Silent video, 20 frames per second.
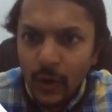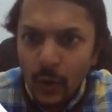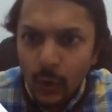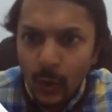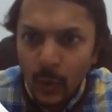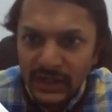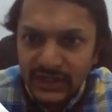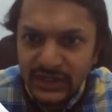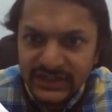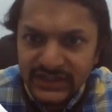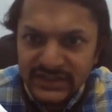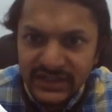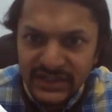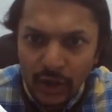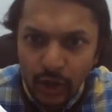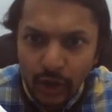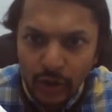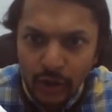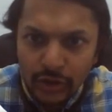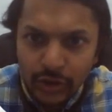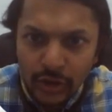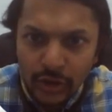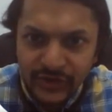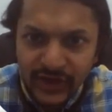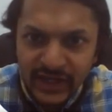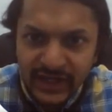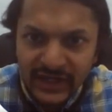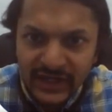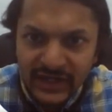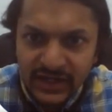What is the order of
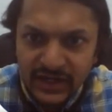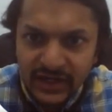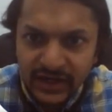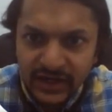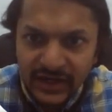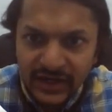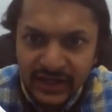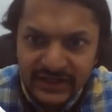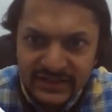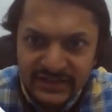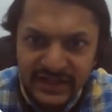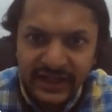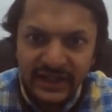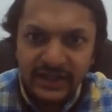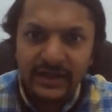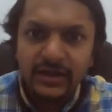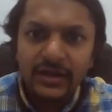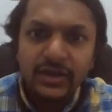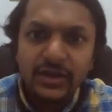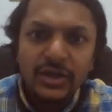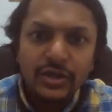increasing